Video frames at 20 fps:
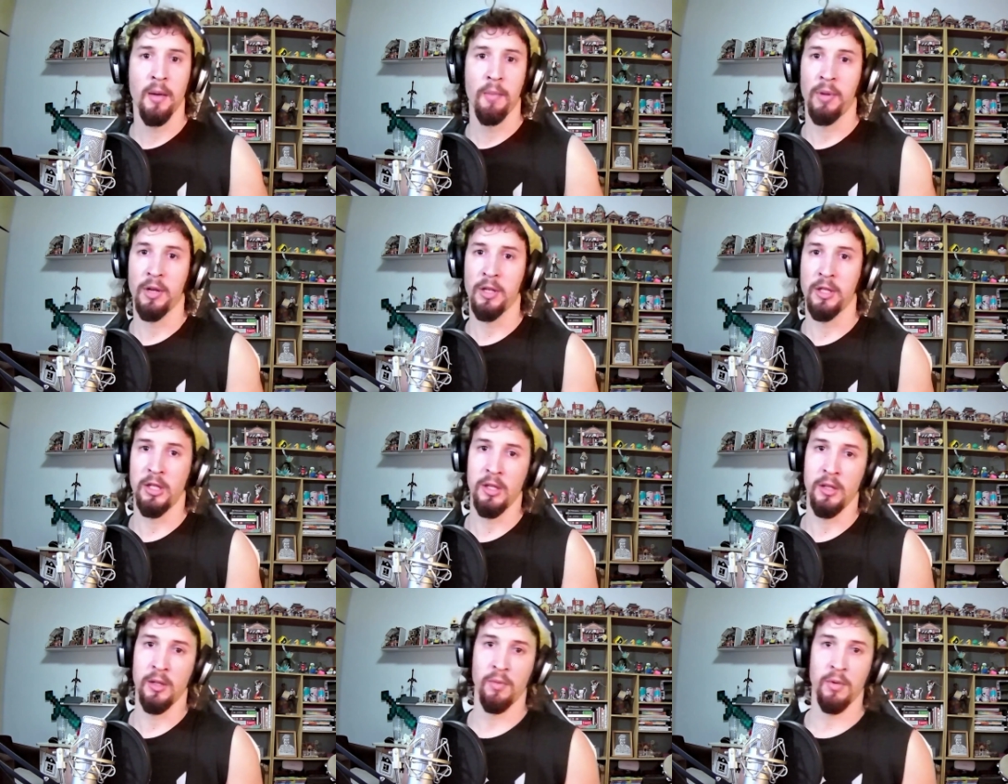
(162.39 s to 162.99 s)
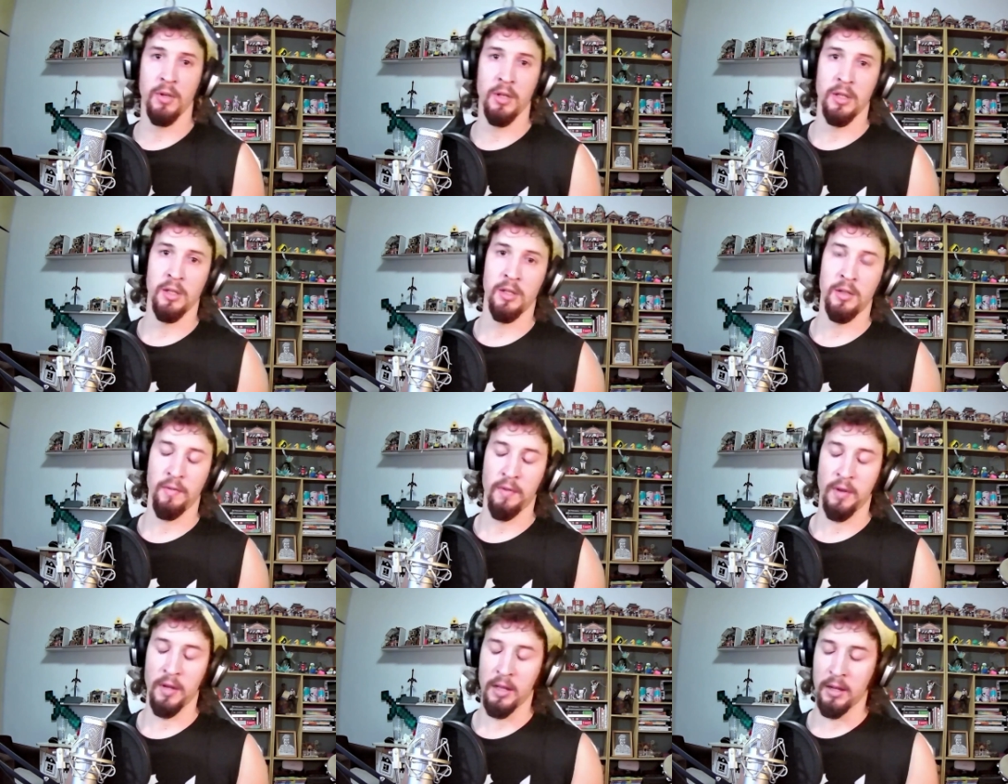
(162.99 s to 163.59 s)
but she
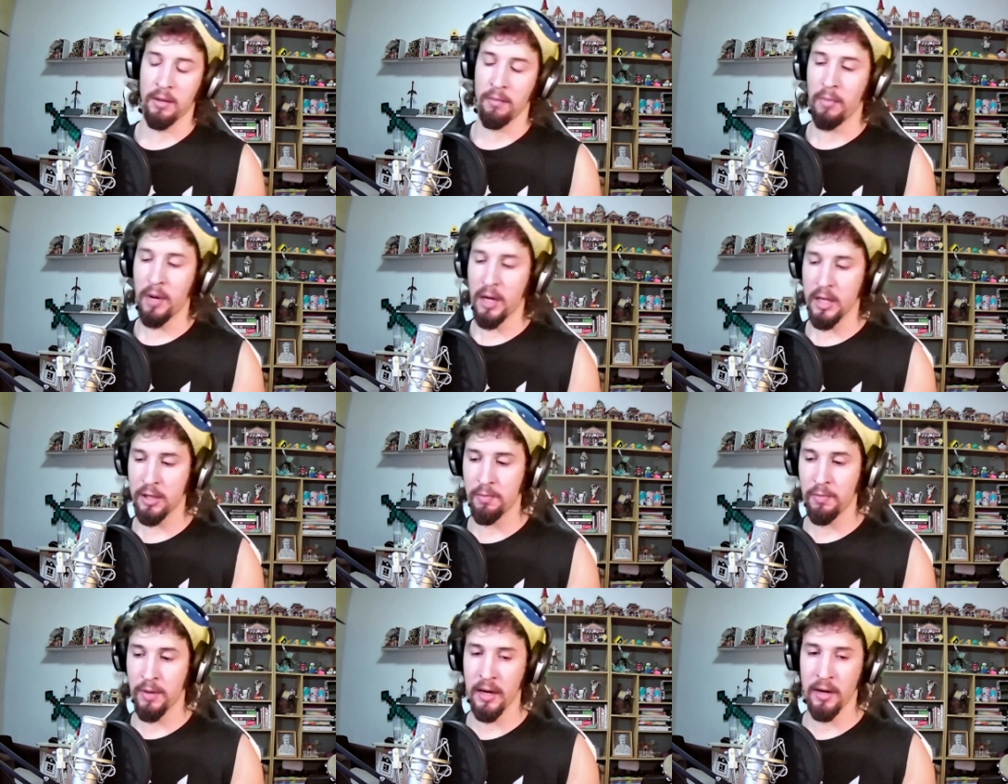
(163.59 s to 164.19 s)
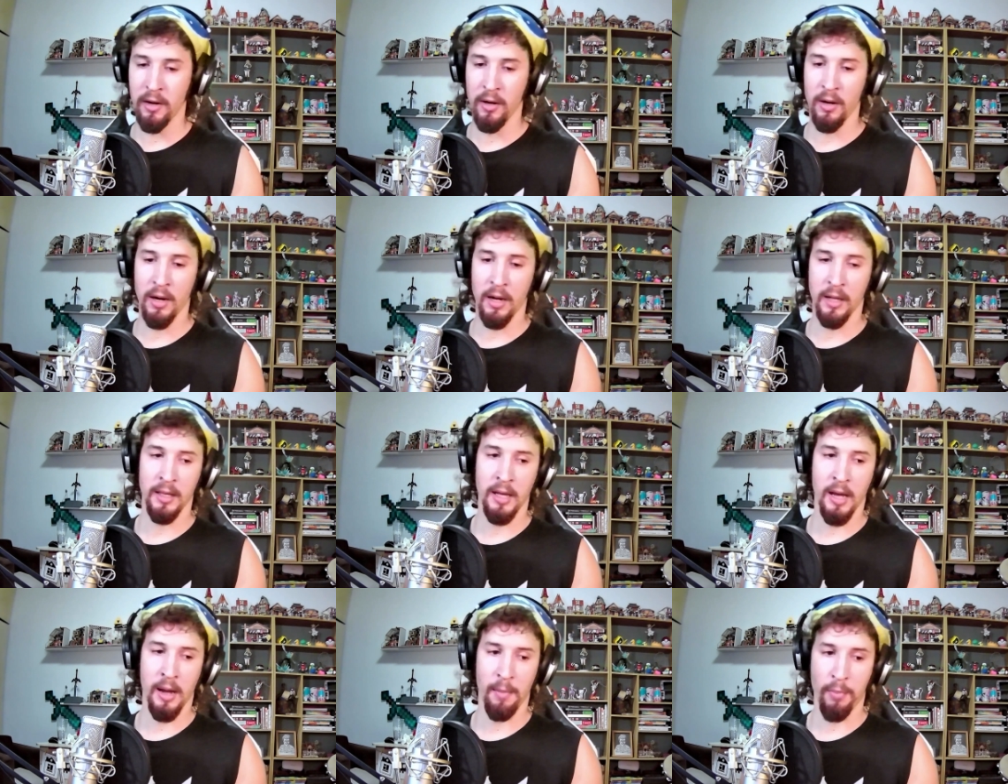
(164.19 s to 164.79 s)
was feeling much better
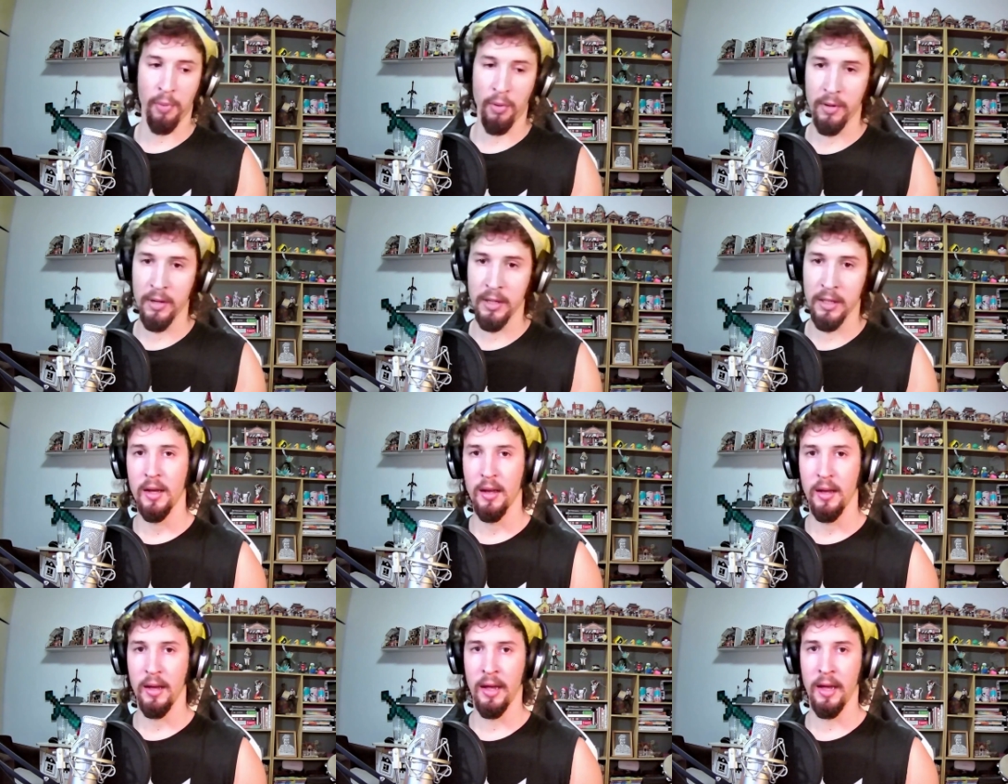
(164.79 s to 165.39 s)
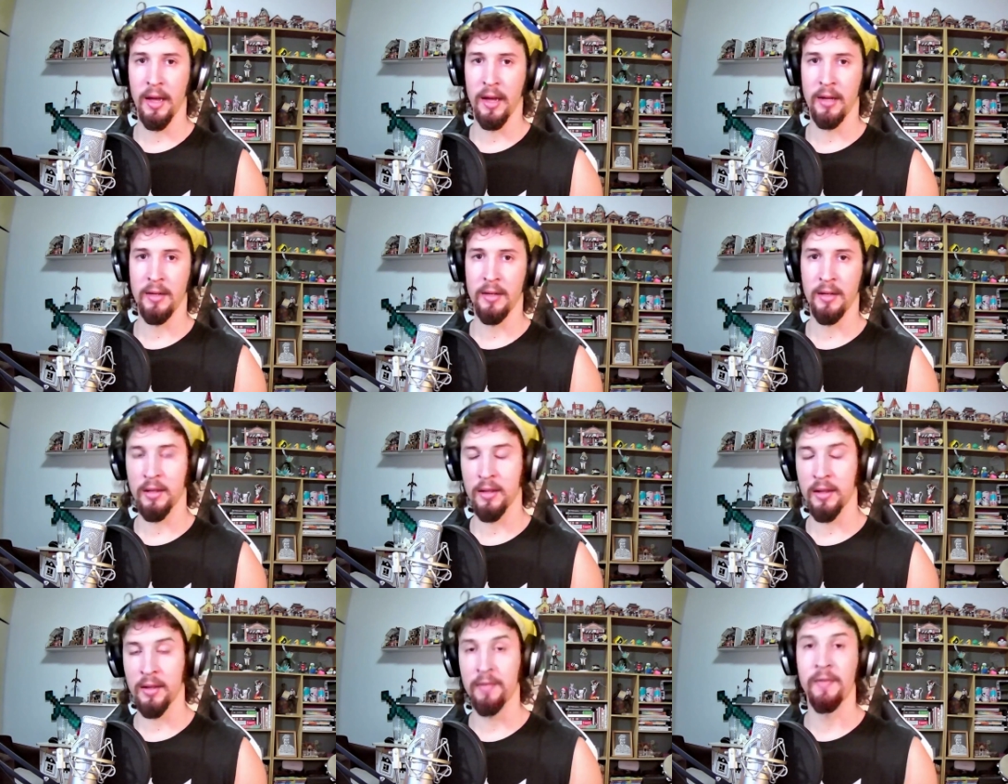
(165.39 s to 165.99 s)
at that point,
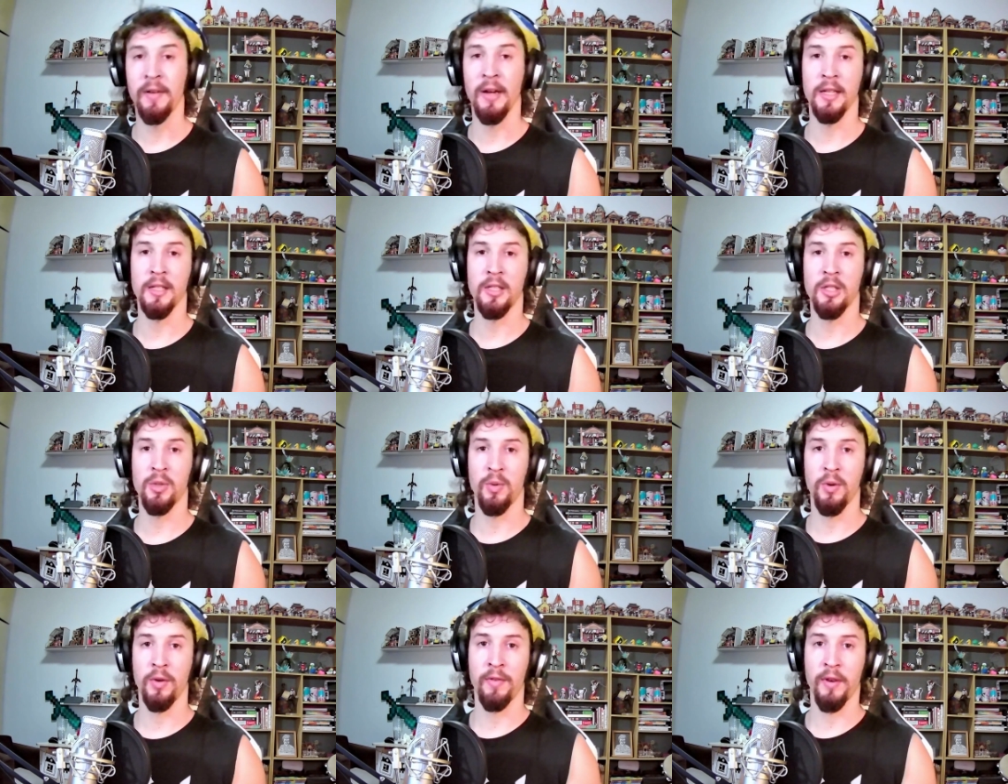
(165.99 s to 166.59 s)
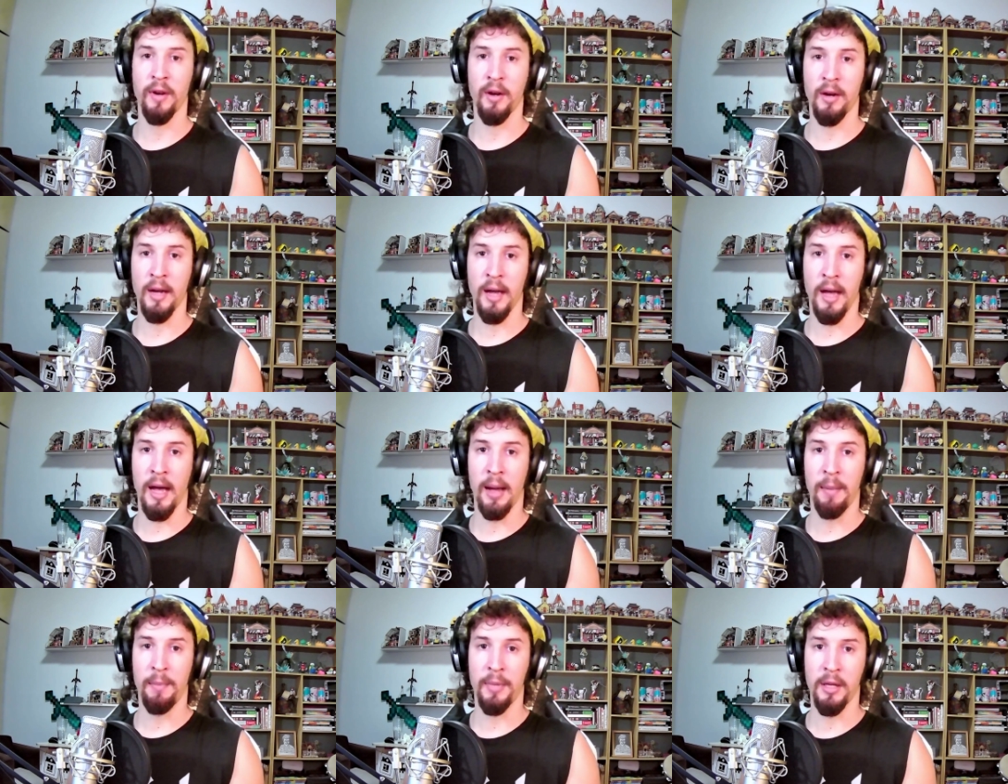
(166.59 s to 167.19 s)
and the vets were very
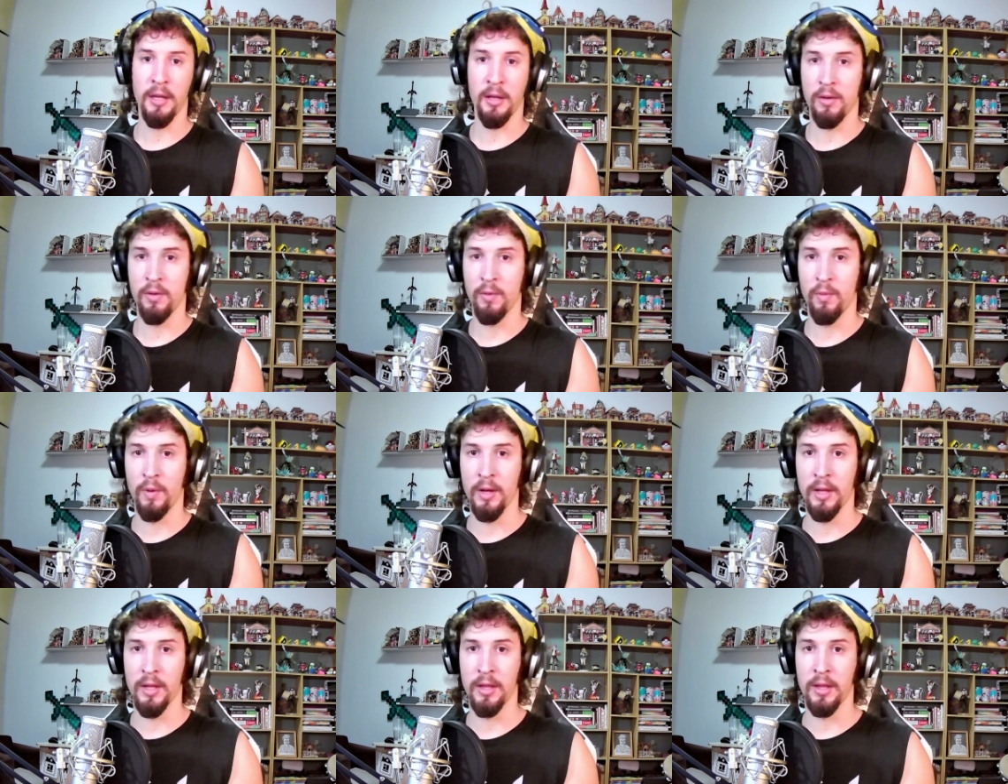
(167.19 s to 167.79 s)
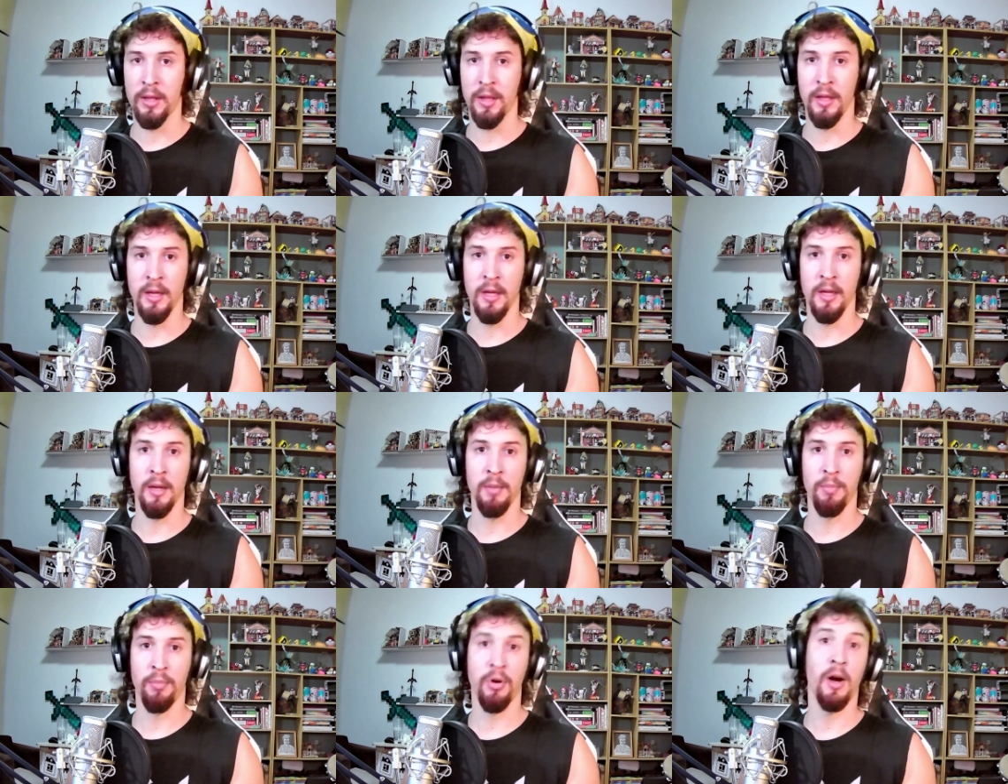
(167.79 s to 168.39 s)
happy with
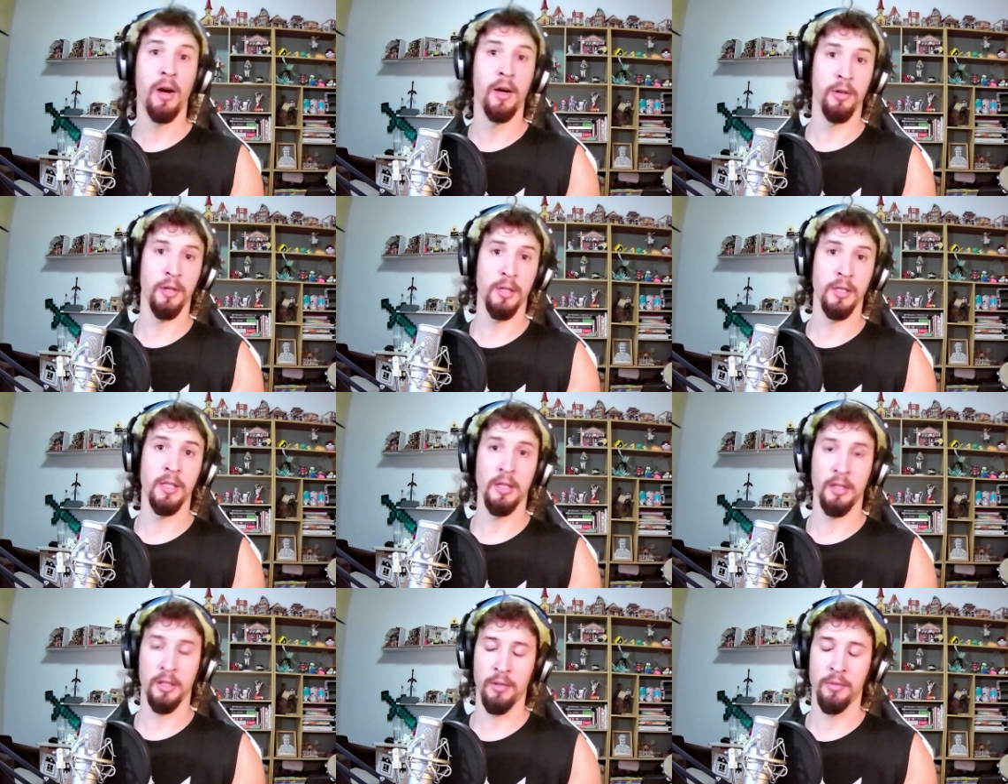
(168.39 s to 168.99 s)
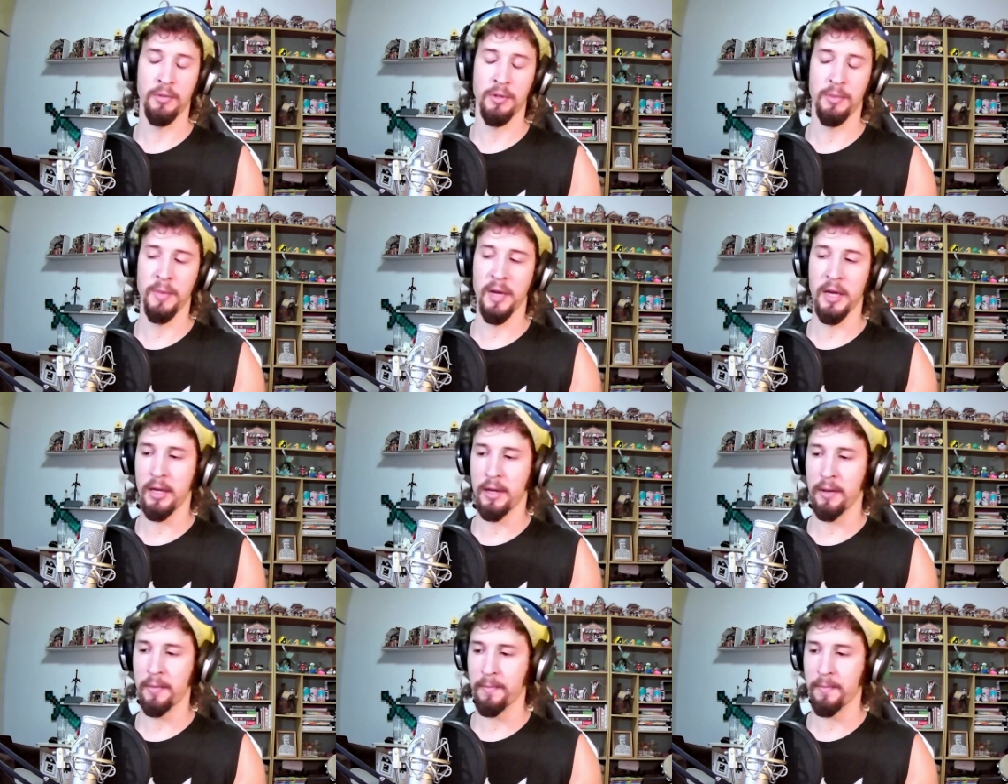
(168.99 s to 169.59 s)
the progress that she was making.